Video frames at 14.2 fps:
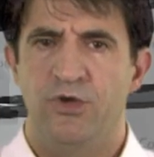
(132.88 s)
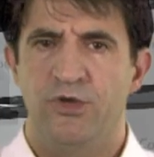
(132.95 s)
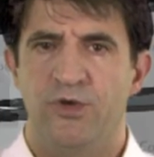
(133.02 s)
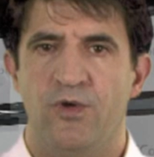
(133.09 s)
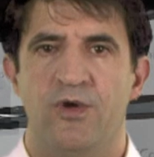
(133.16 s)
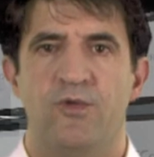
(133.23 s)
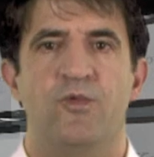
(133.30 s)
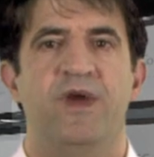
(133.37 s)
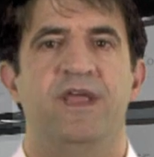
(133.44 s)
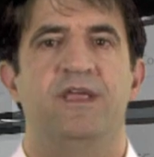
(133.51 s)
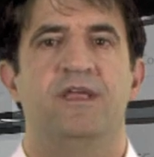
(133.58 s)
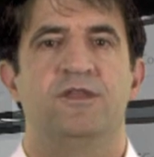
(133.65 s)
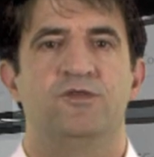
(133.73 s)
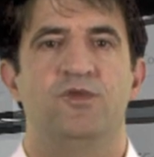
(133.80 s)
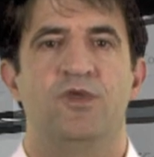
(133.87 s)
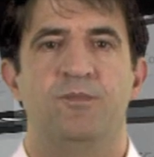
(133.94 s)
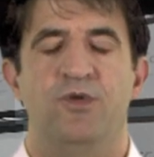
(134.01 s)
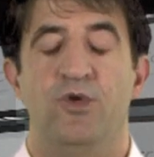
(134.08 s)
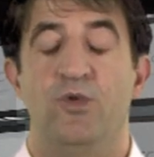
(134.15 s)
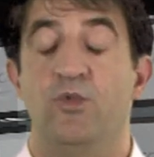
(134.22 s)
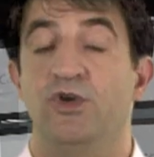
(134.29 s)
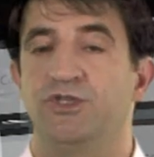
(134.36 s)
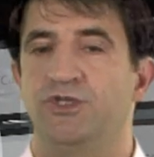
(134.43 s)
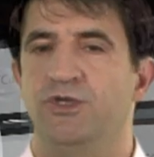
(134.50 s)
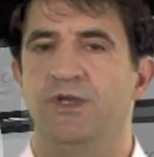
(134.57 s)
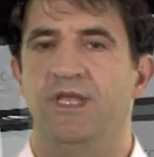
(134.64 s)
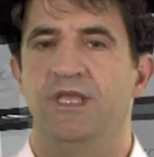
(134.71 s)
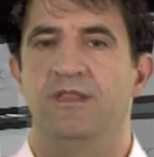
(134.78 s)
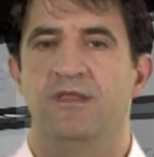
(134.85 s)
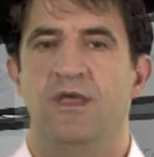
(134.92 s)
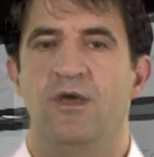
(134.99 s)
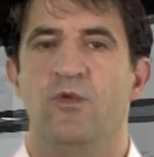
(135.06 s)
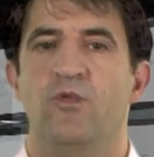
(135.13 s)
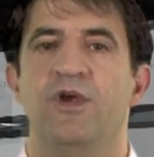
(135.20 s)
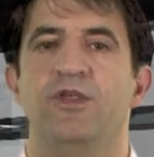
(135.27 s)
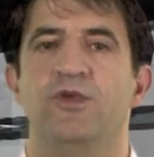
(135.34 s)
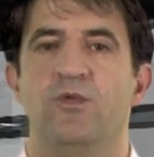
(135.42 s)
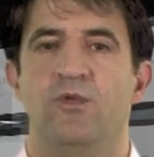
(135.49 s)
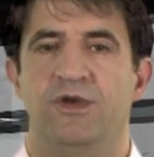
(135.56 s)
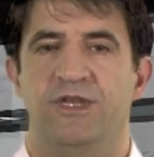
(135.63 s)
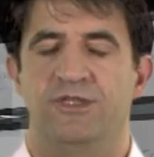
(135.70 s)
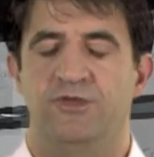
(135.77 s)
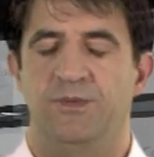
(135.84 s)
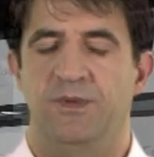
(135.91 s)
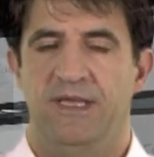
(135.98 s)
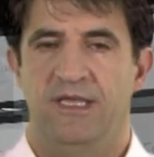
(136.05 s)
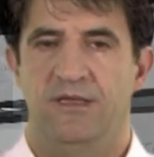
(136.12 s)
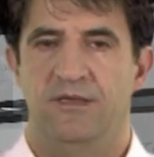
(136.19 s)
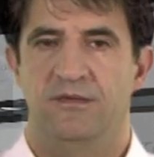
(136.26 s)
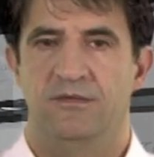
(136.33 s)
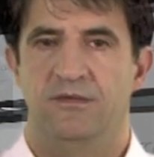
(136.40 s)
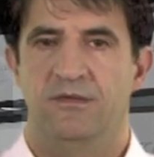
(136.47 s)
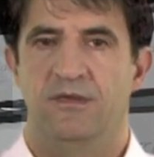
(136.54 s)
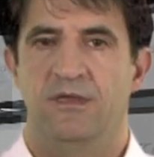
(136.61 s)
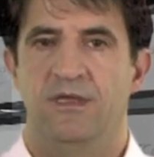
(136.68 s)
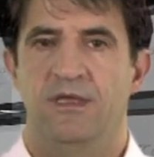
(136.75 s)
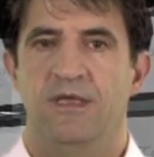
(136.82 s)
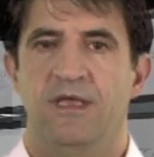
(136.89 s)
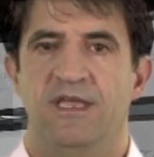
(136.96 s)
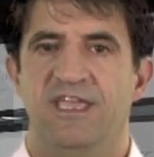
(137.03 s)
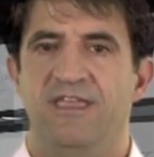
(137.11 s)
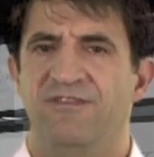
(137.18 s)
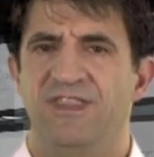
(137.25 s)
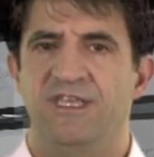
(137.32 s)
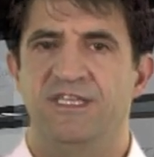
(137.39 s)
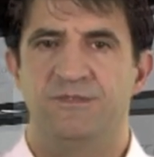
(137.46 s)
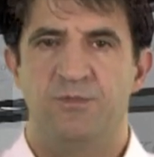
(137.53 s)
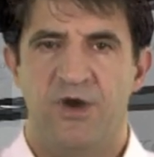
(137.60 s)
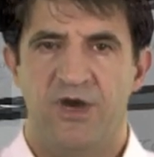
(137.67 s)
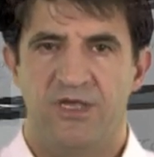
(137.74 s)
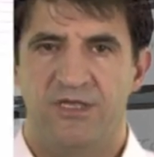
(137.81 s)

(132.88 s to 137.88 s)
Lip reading: in a modular way to deploy what you need where you want it to be. Given these